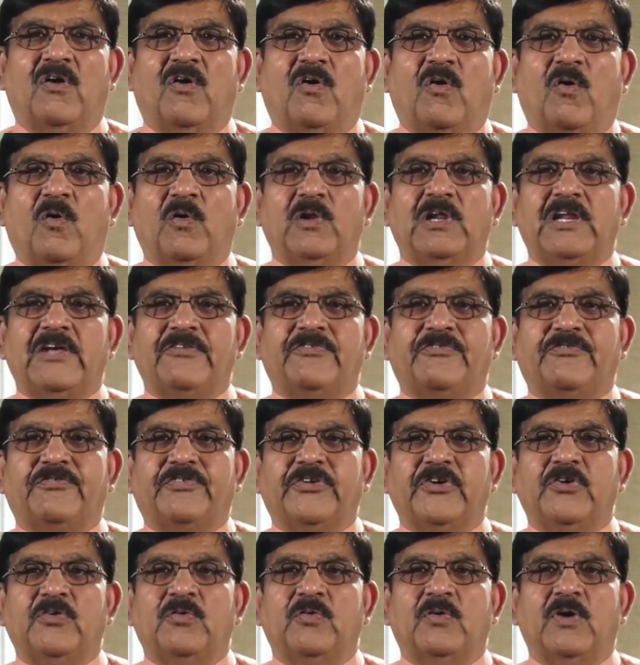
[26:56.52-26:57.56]
only
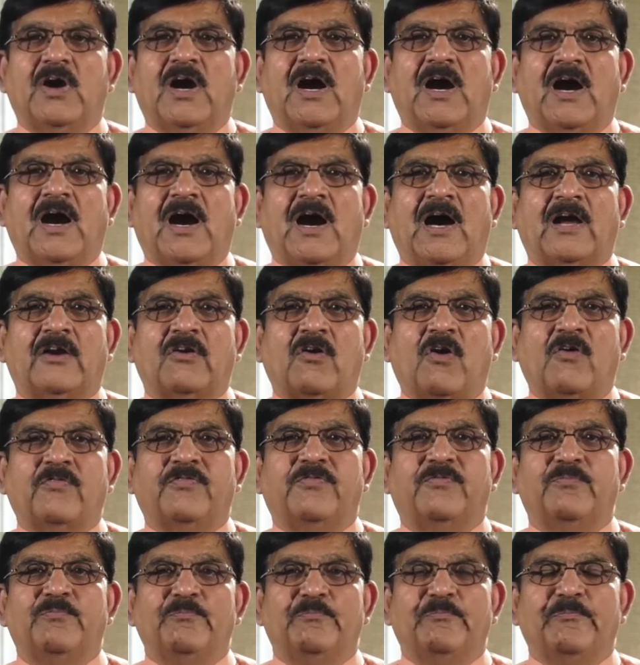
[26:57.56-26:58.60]
few are
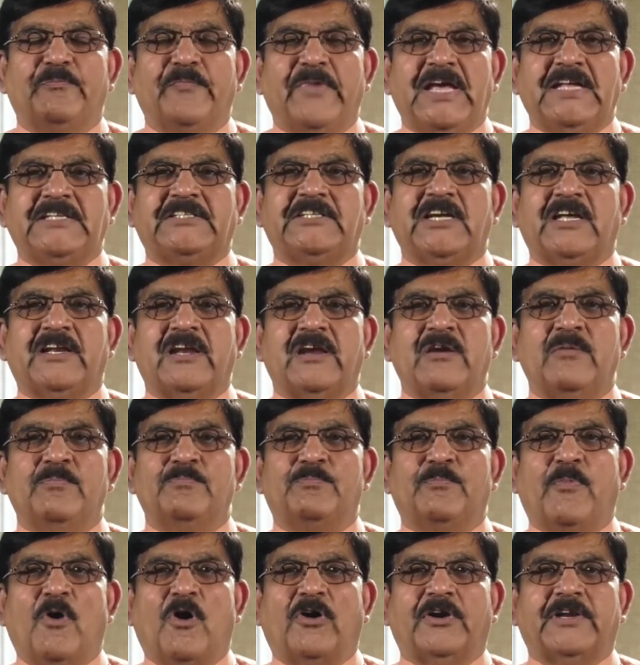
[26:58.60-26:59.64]
of major
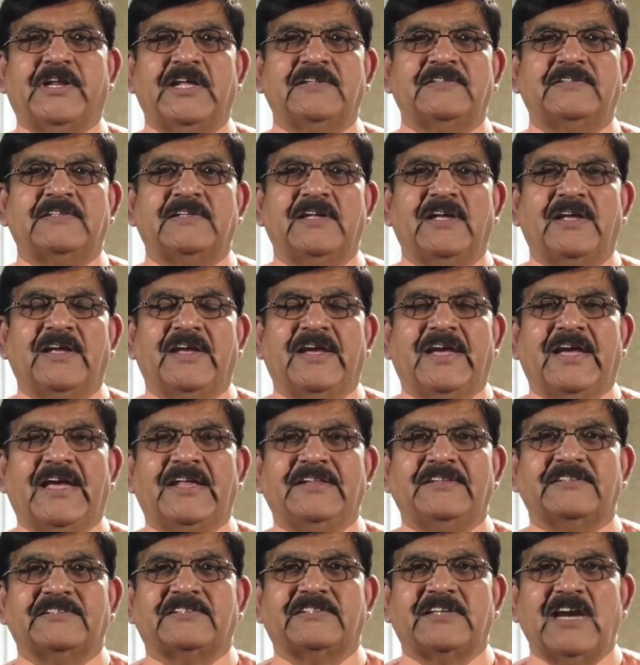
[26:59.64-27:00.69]
importance
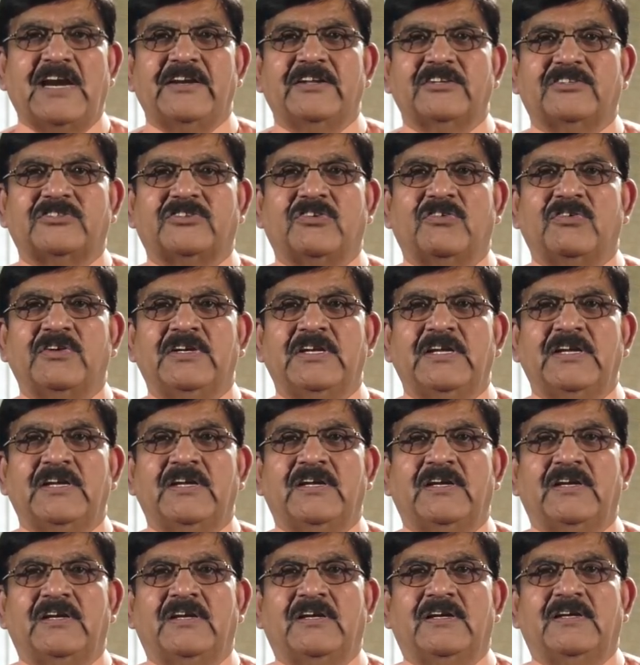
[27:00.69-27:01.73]
in sandstone.
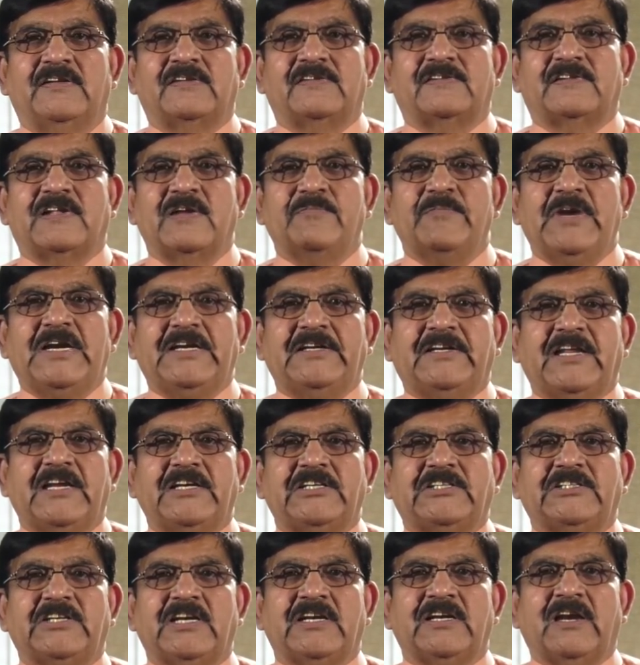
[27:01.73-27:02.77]

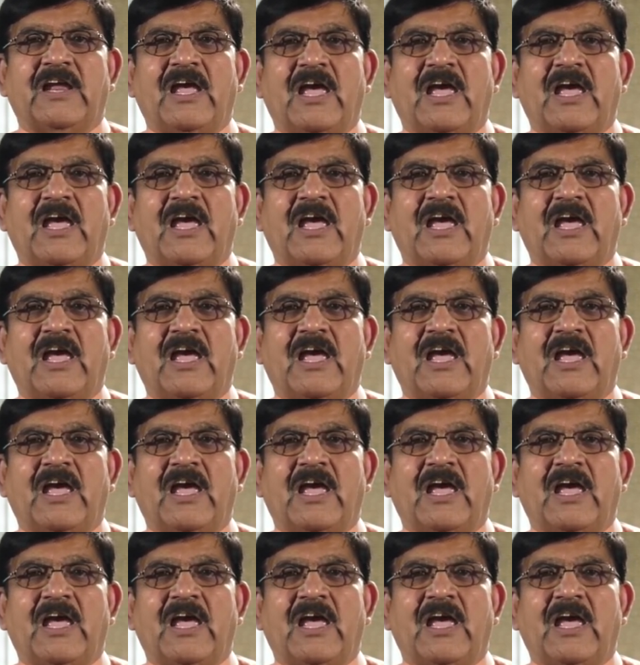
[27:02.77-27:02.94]
Cementation